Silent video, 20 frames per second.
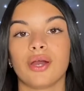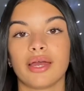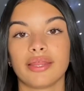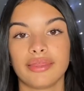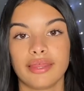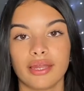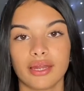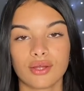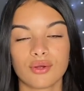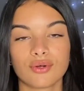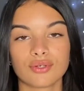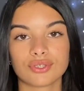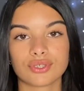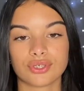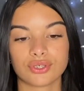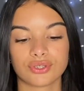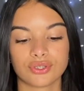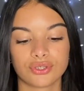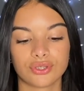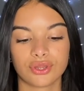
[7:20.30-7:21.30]
then I got
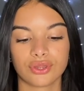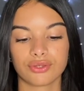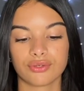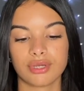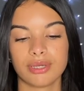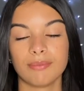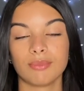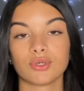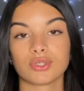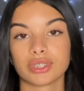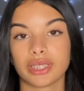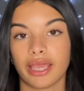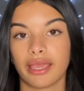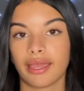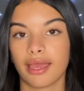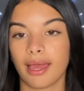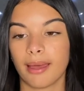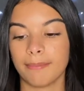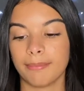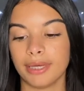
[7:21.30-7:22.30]
three more
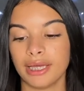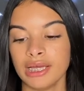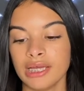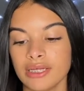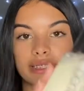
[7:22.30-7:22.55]
skincare bits.